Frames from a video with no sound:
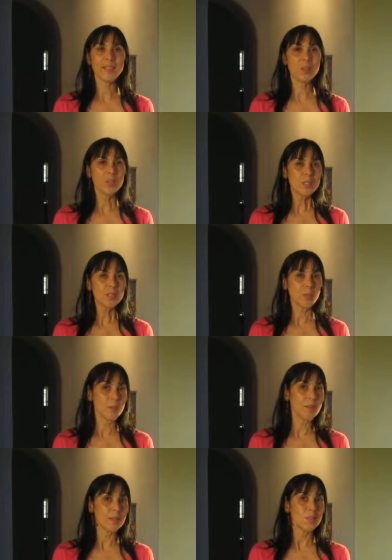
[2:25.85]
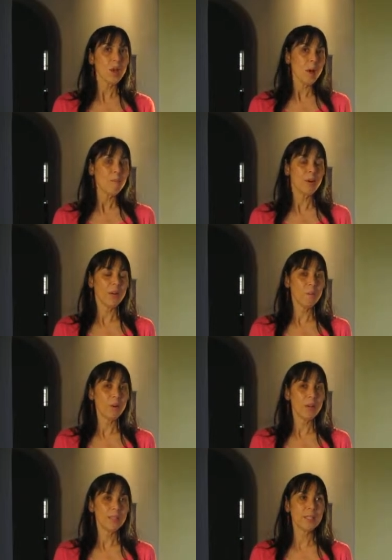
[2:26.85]
So this for me is part of the
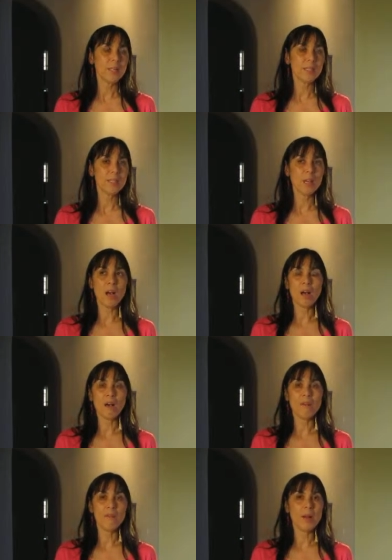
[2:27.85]
process of